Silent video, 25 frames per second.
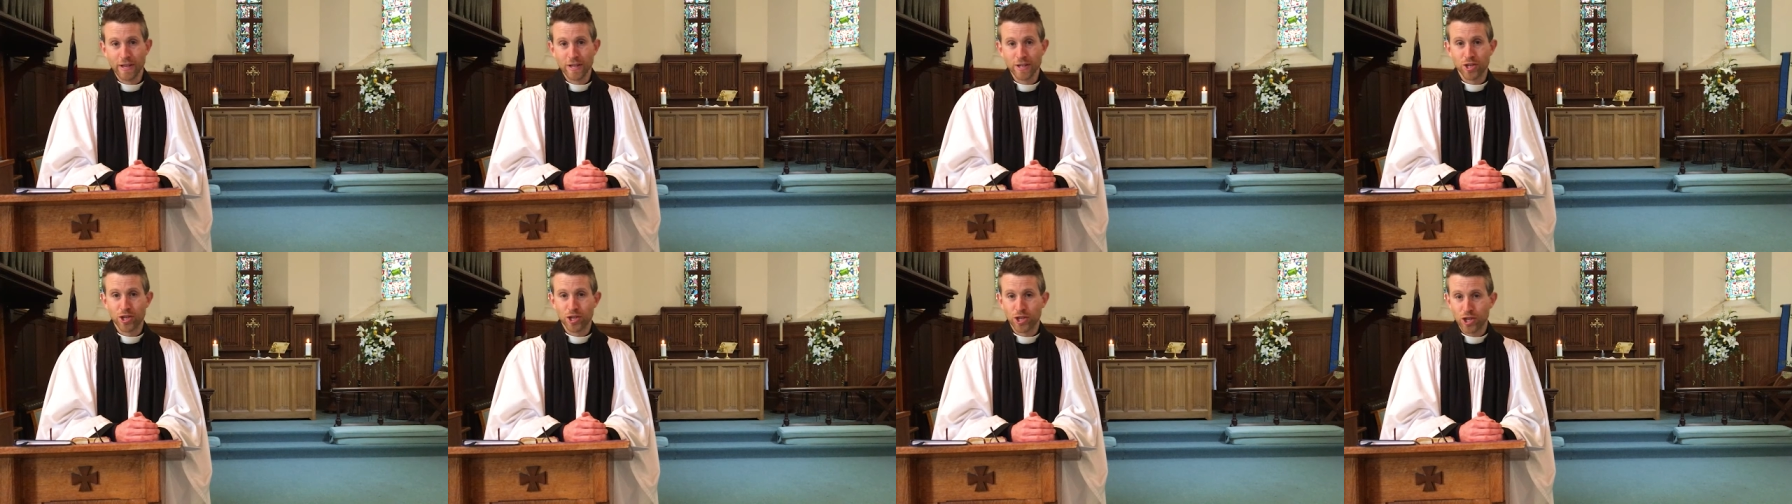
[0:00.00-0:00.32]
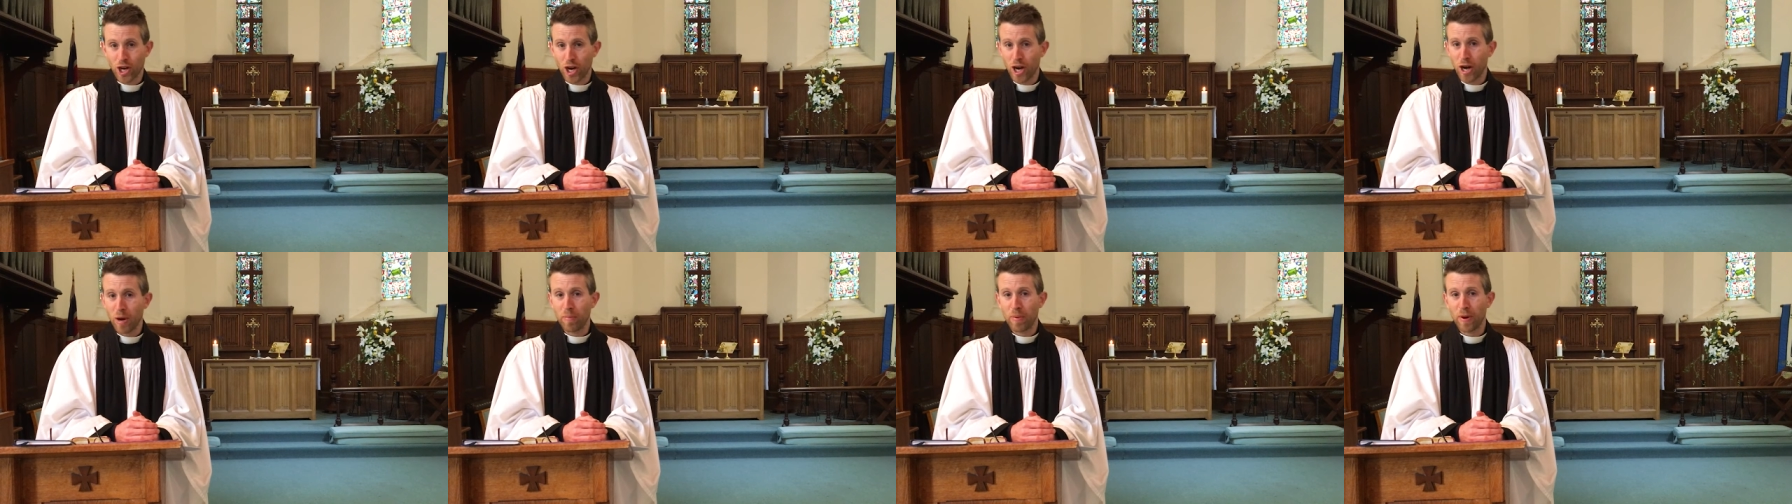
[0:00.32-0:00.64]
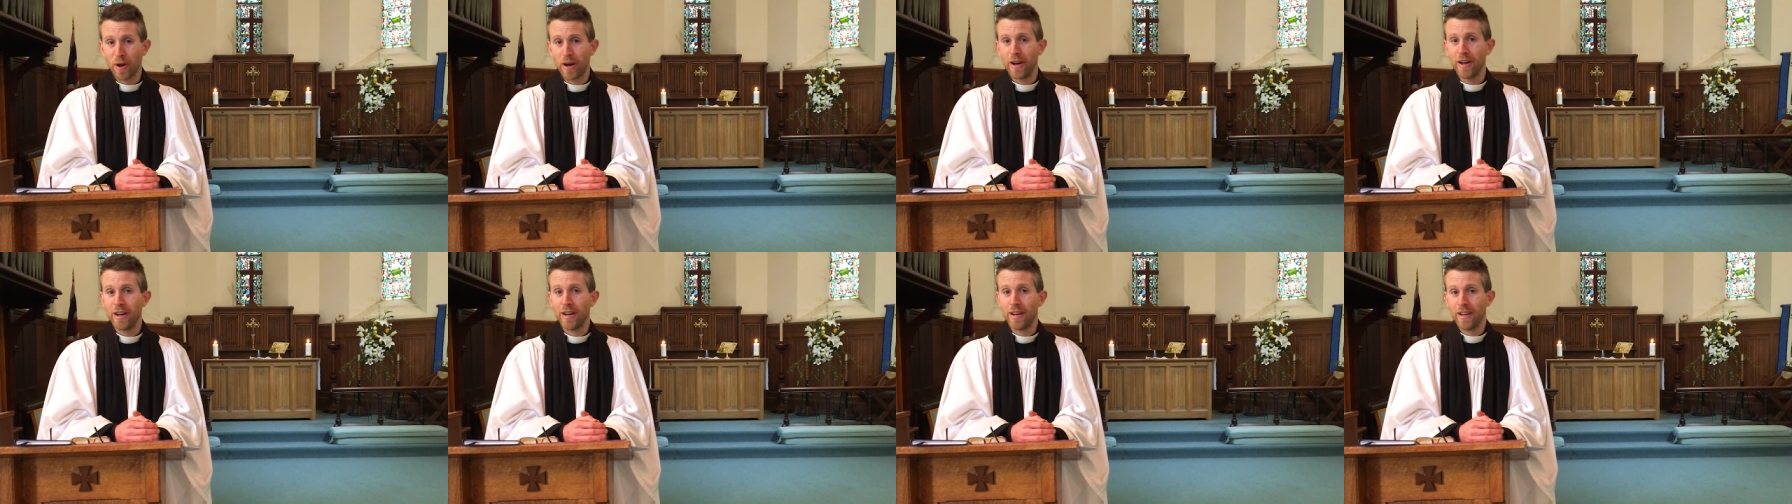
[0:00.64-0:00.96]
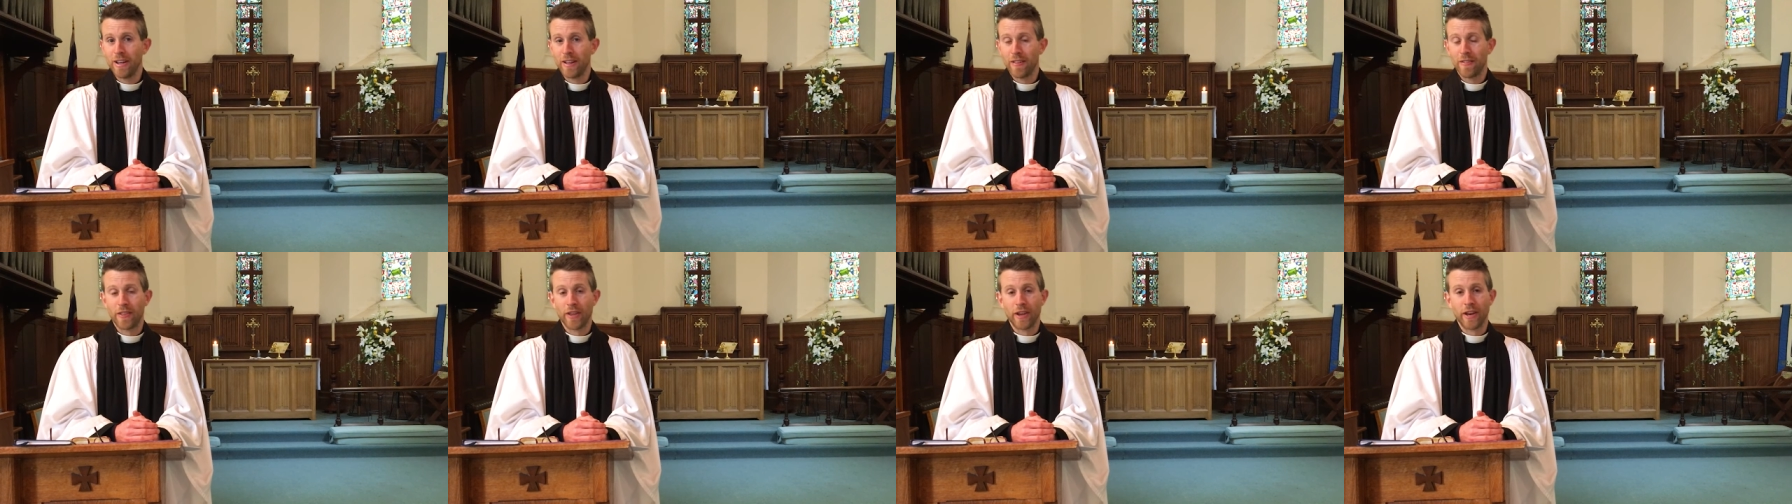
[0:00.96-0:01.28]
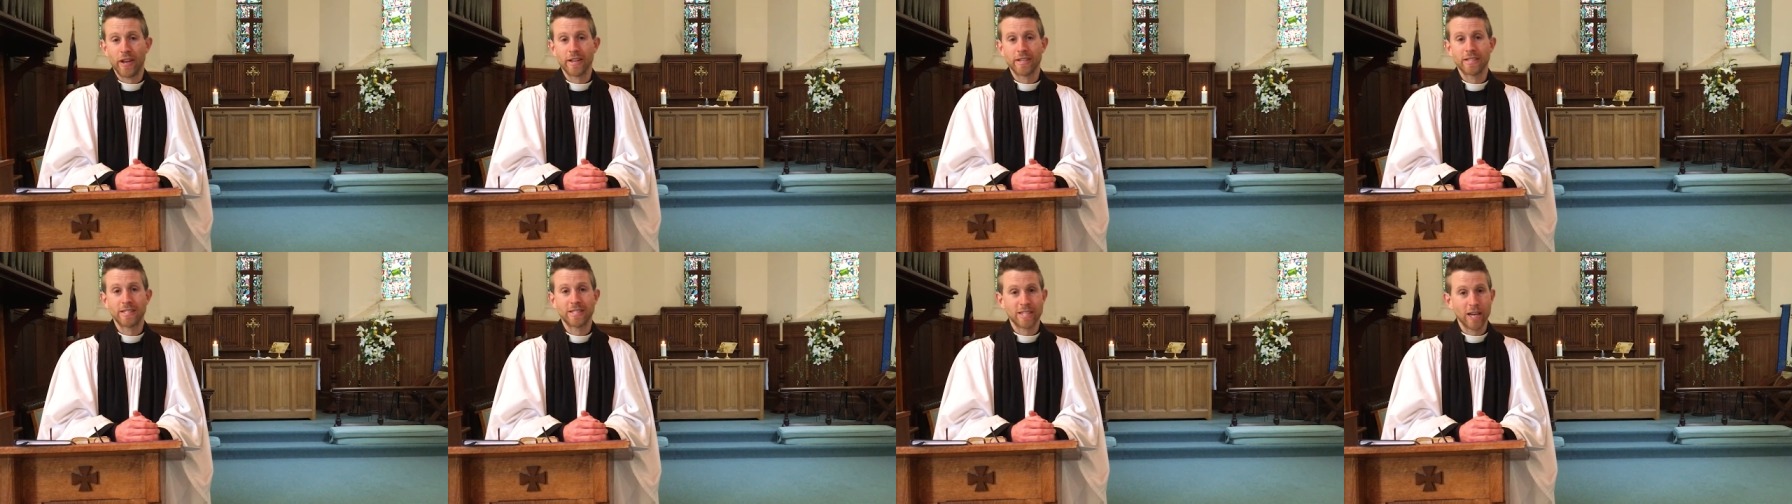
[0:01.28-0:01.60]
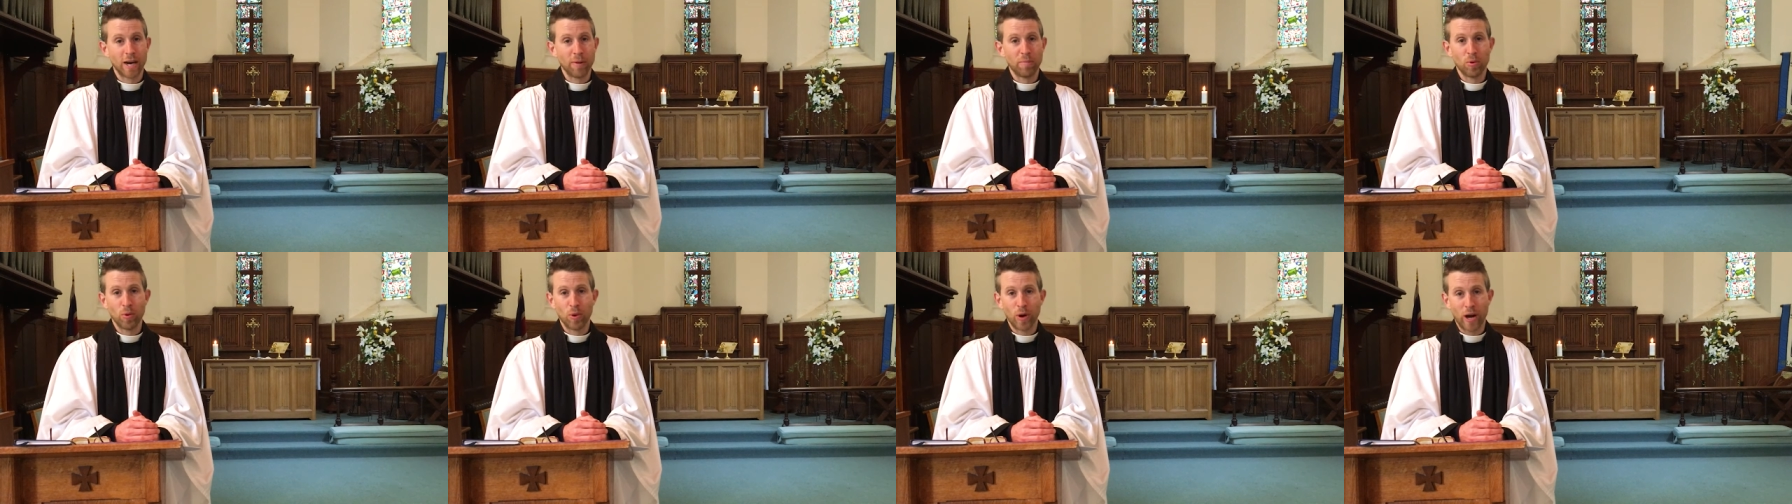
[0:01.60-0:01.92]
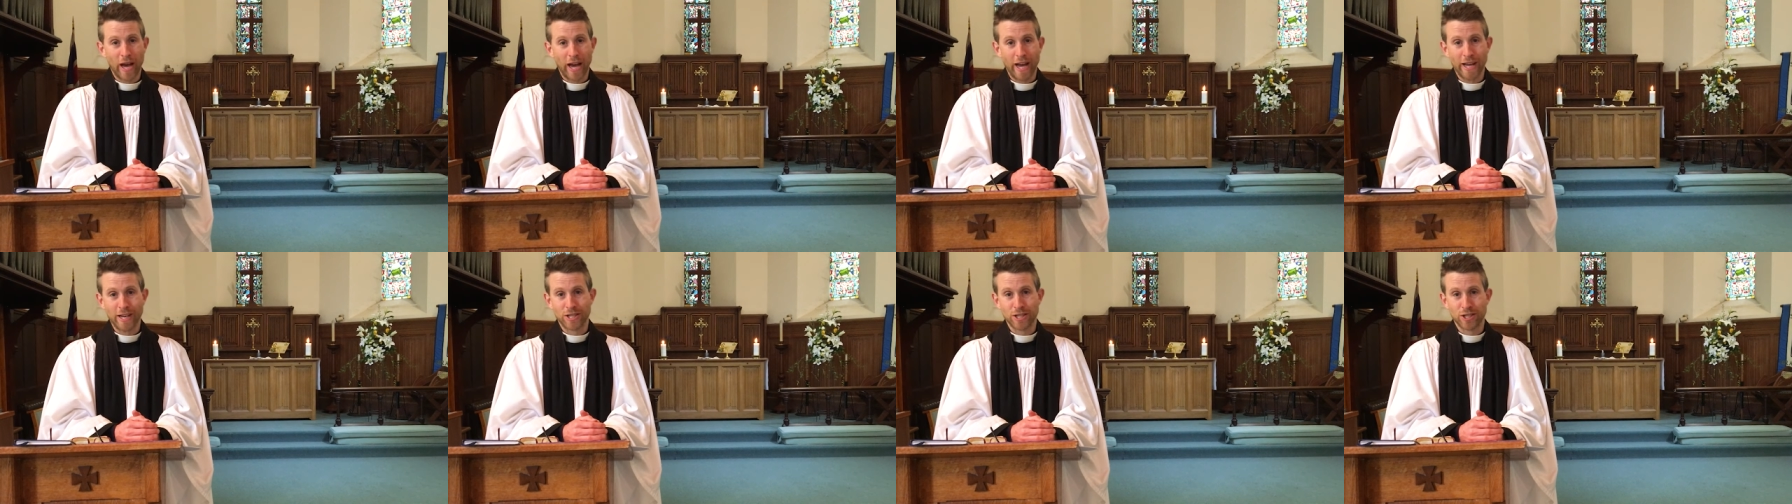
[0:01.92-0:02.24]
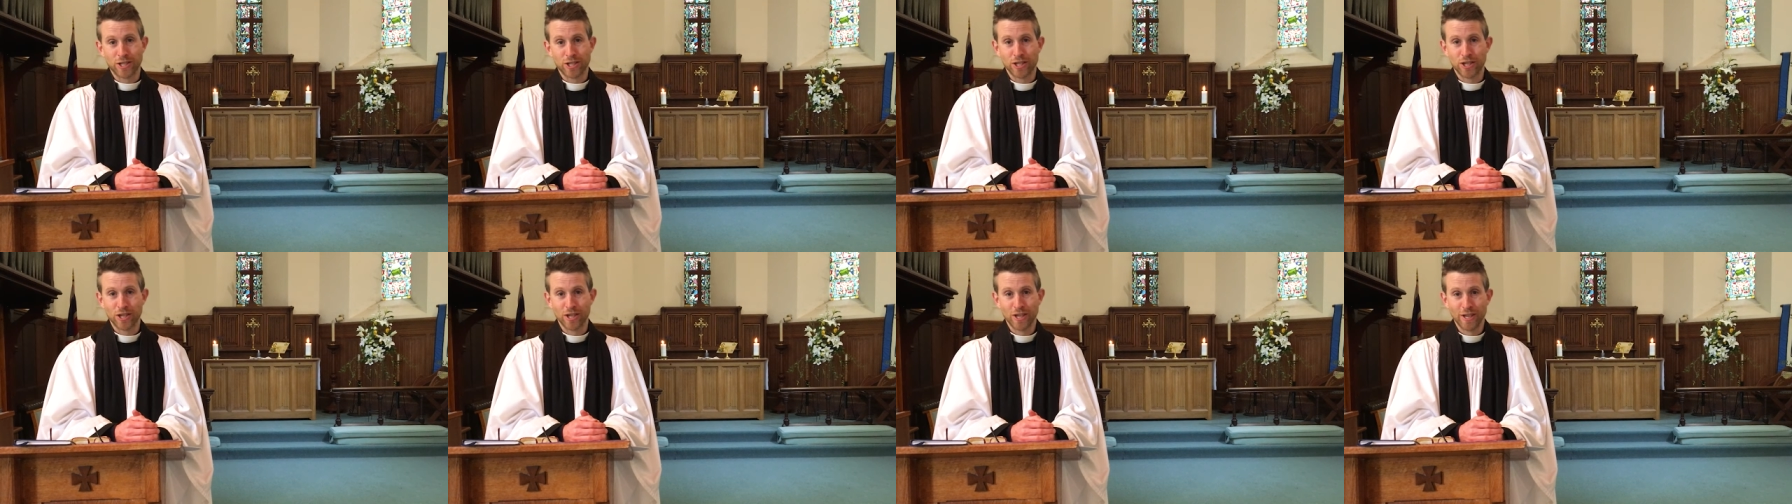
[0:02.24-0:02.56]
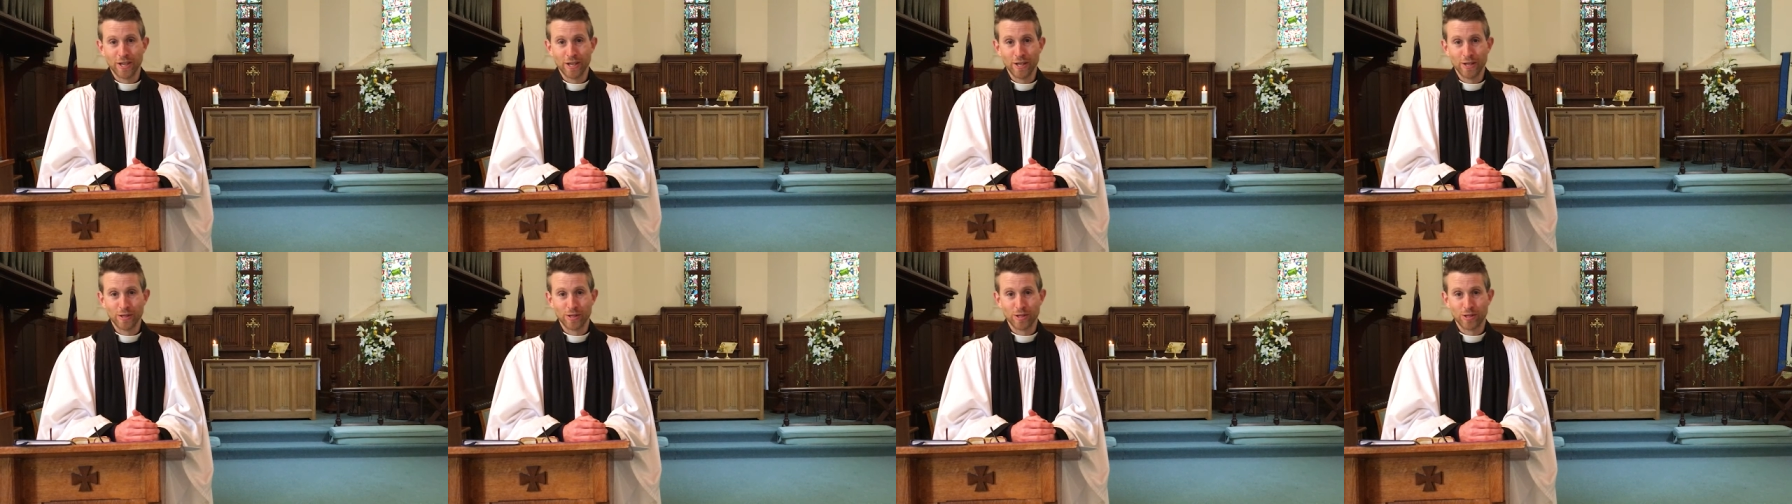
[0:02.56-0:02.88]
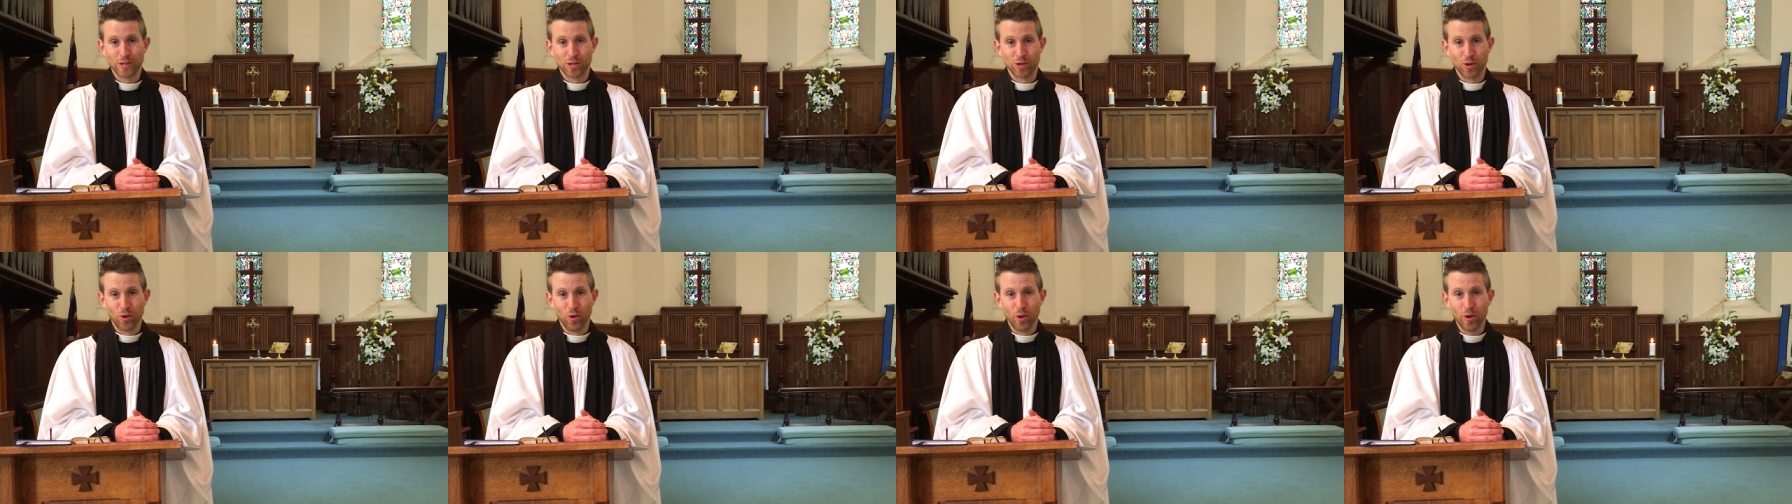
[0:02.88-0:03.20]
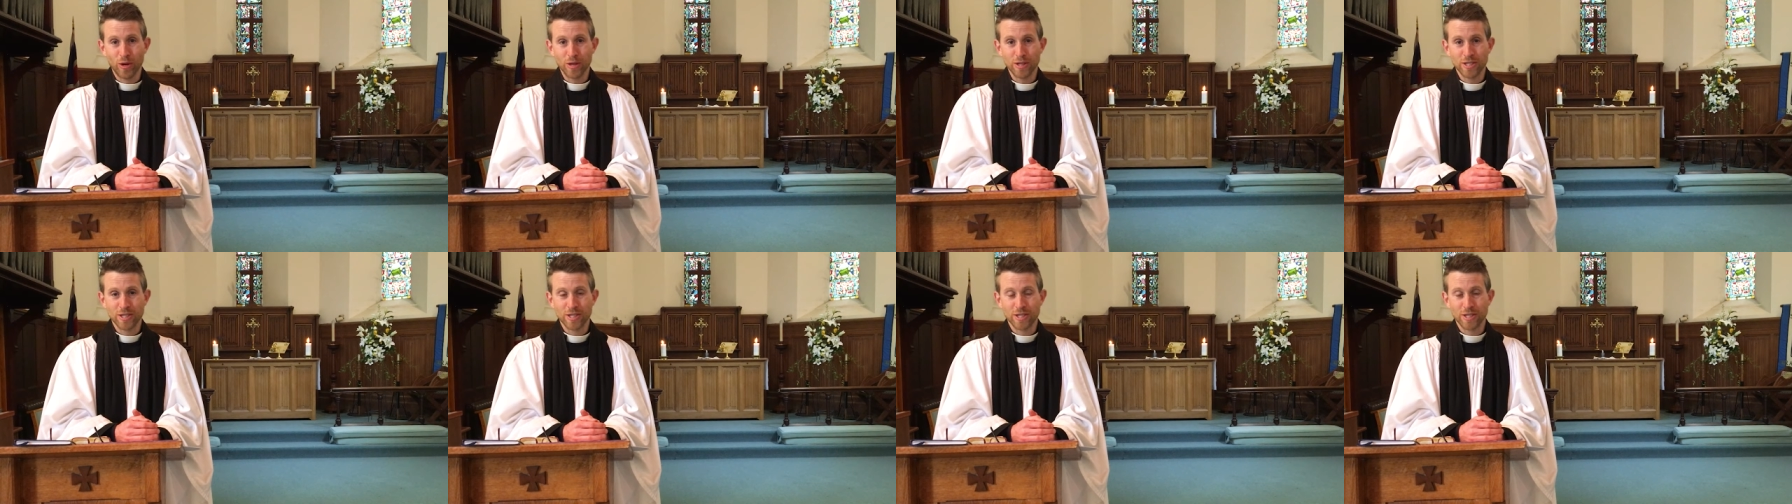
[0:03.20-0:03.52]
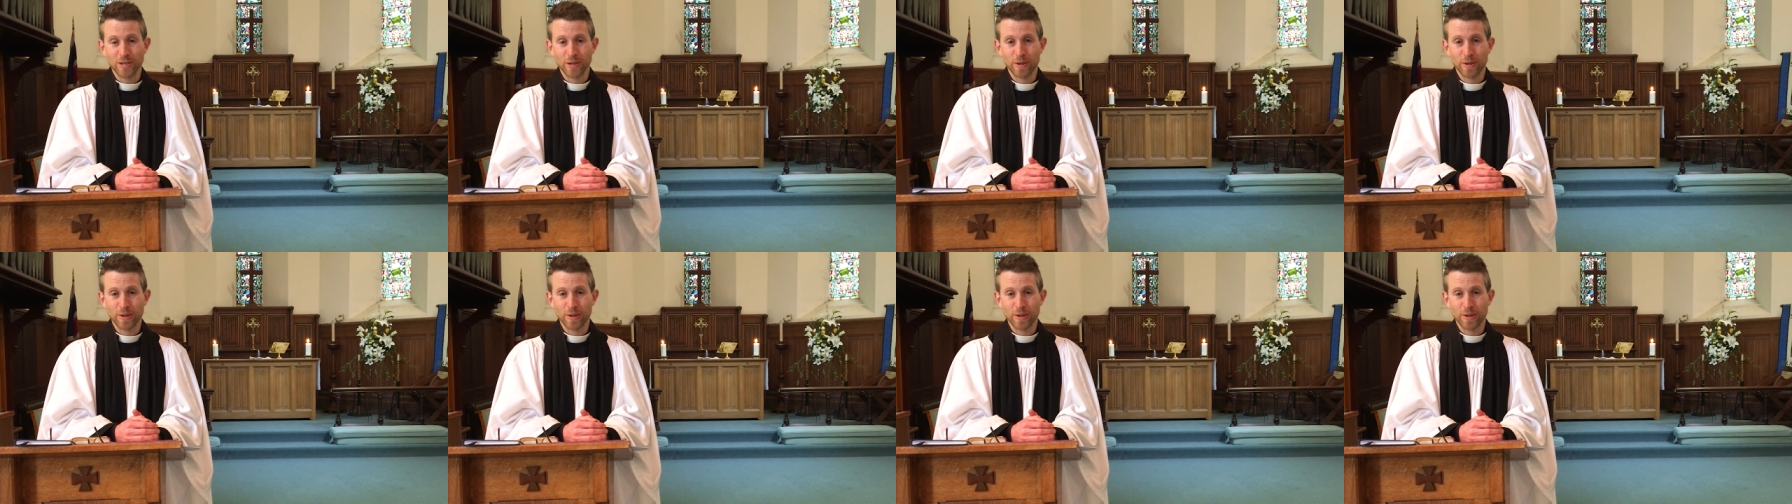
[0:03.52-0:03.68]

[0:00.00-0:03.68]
sharper than a double edged sword.